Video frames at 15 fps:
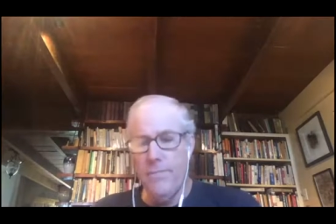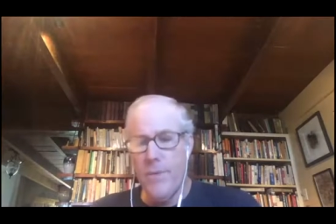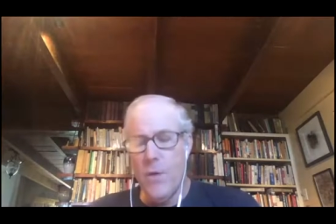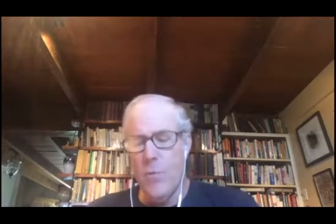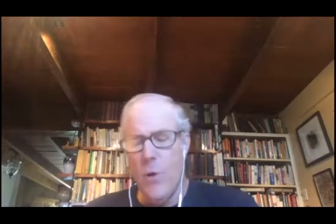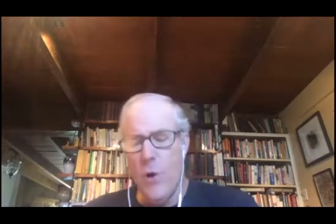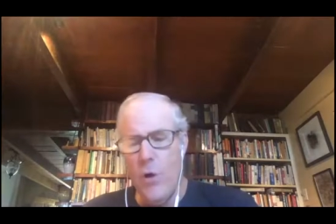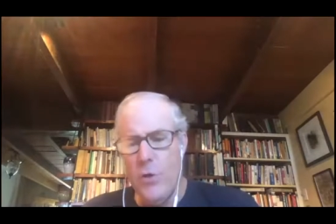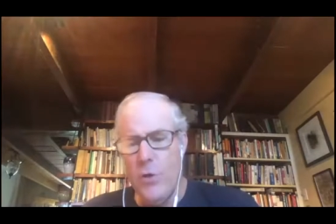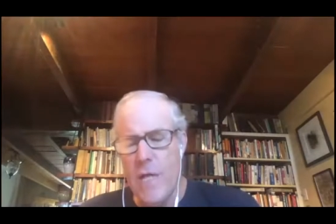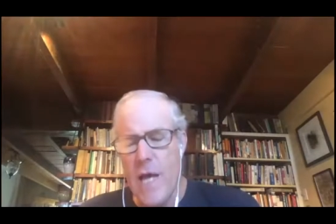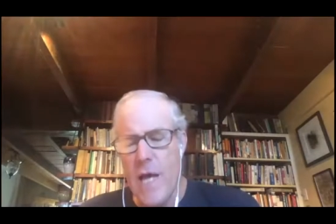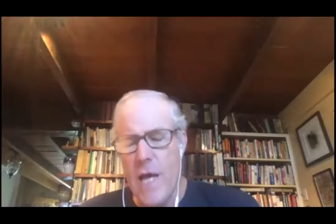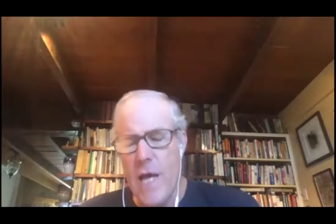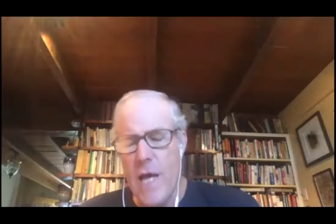Well, who's
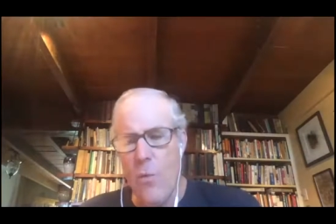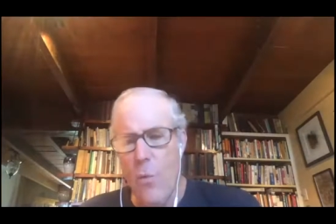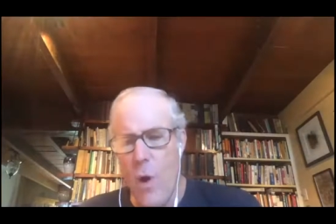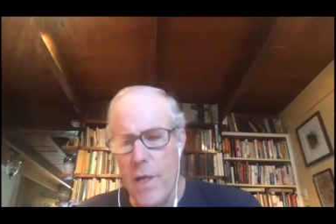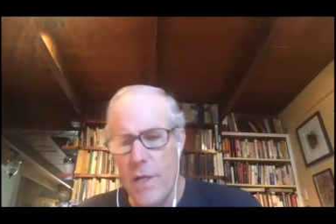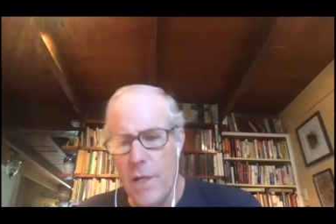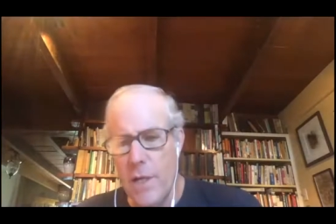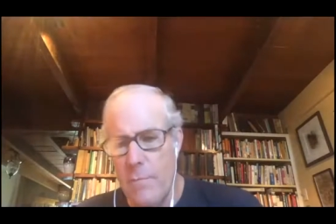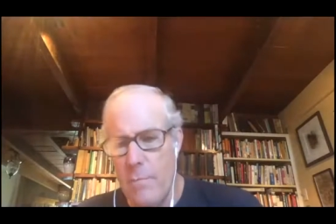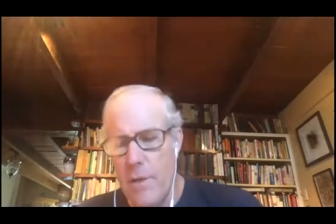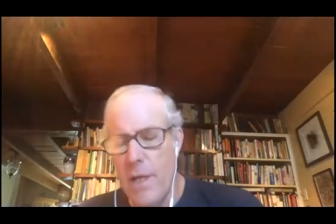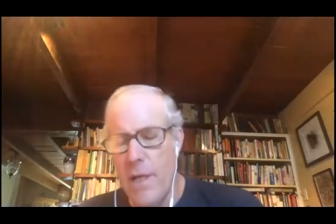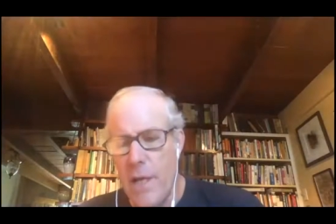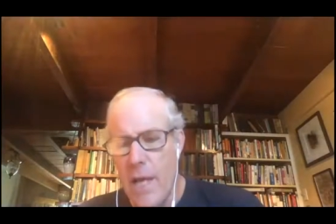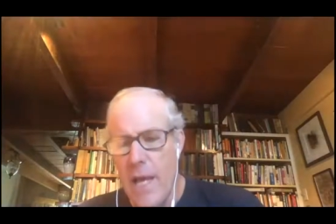that one going to be?
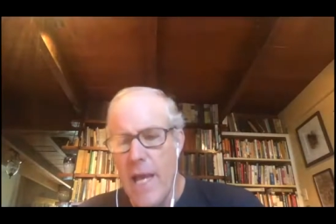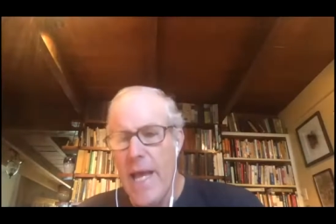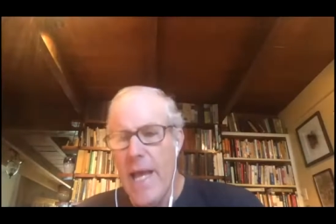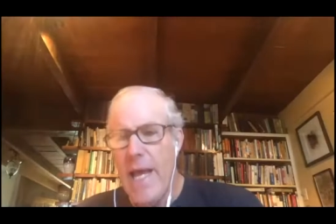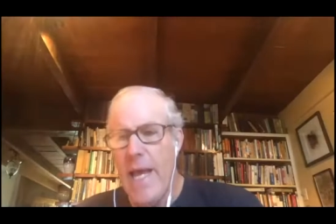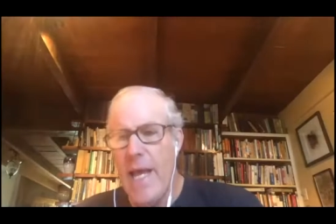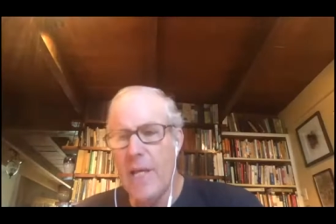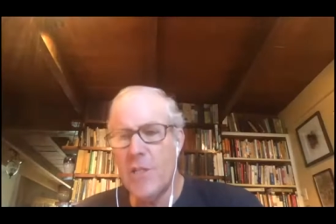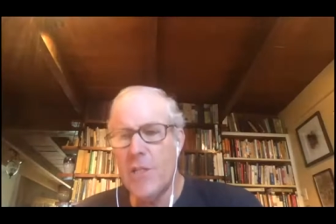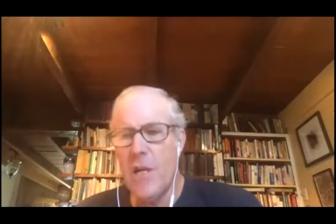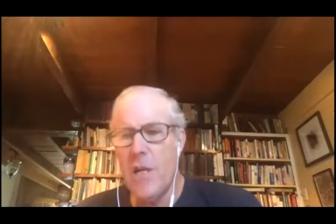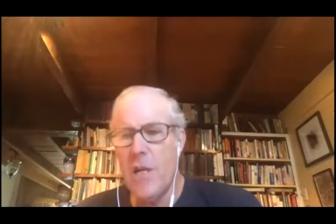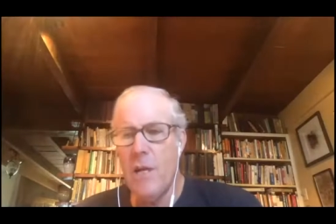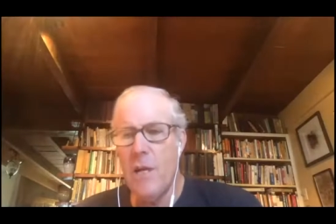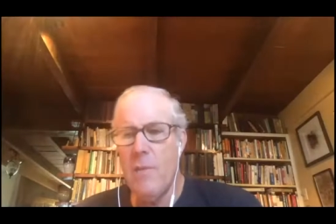It's going
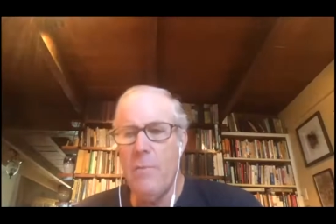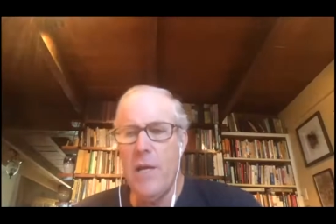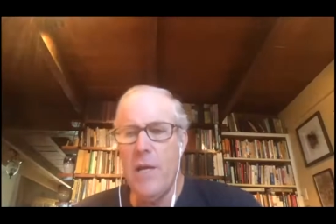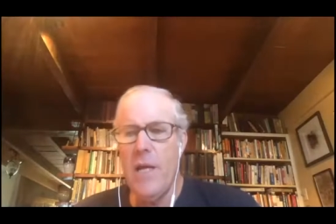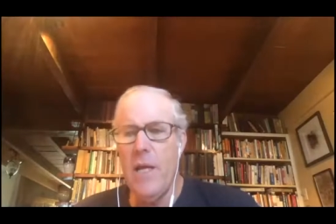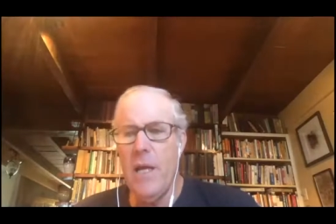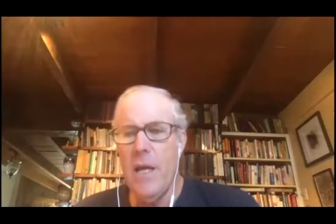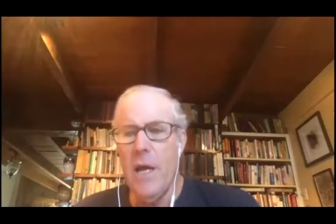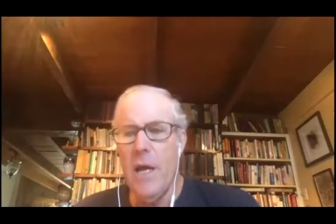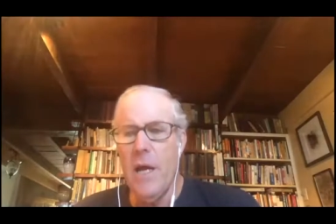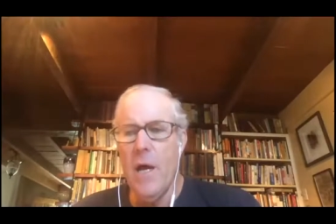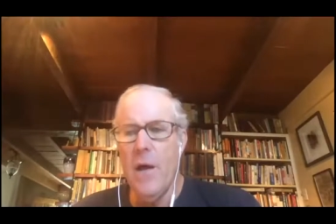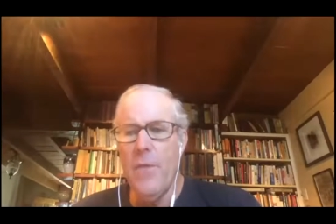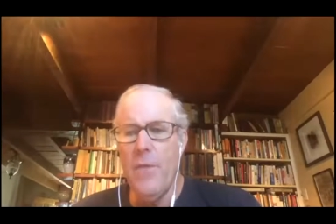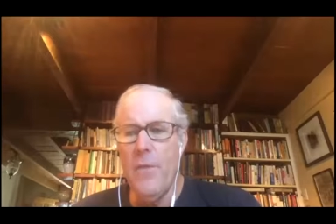to be
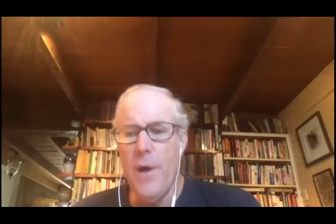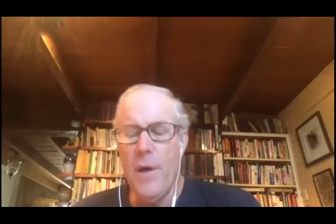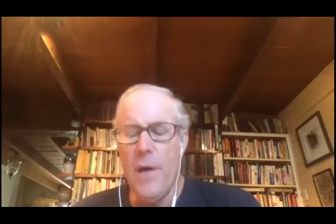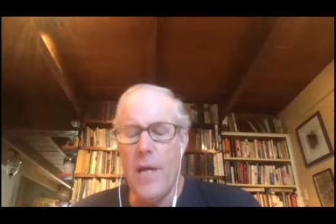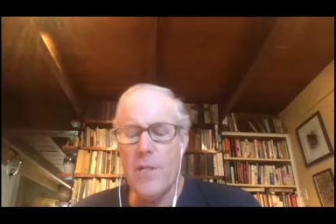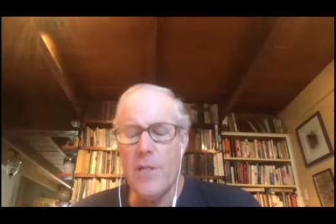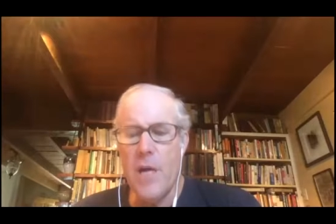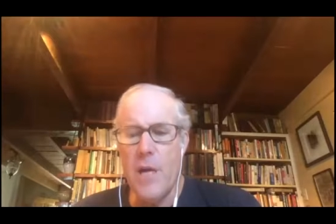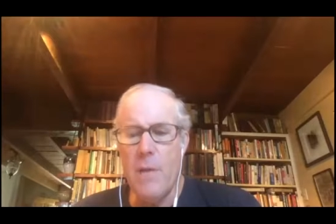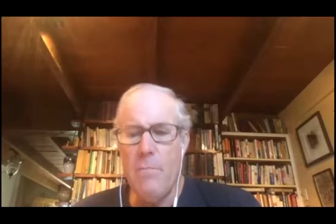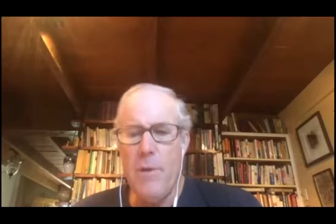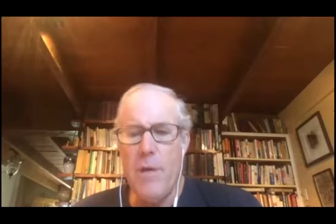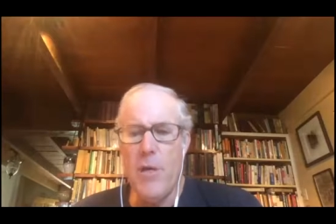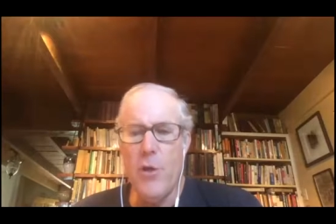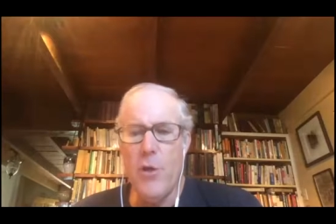the. It's going to
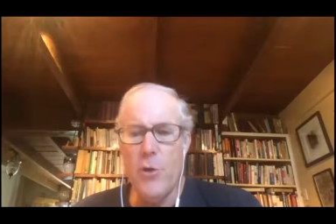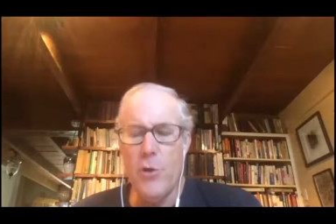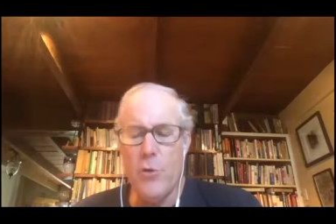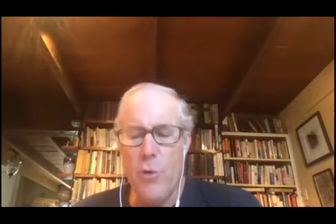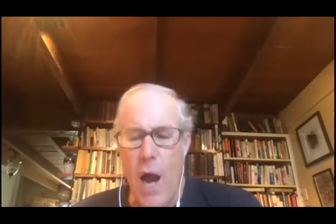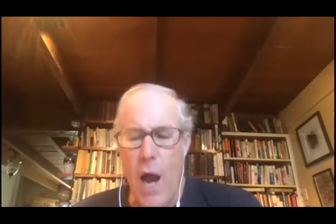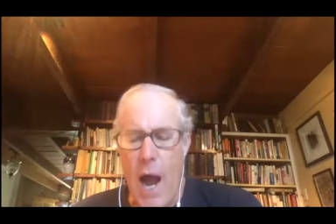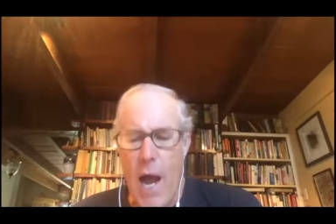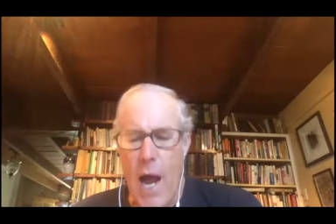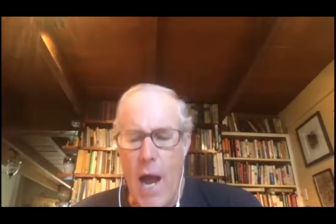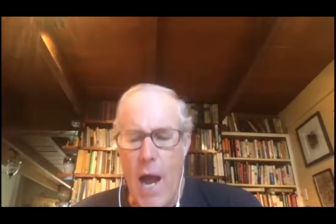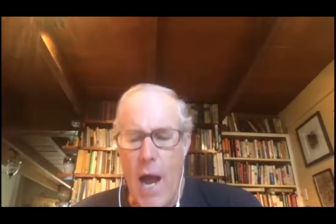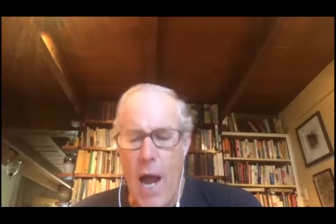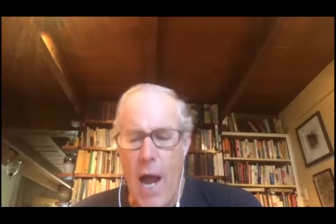be your tribe.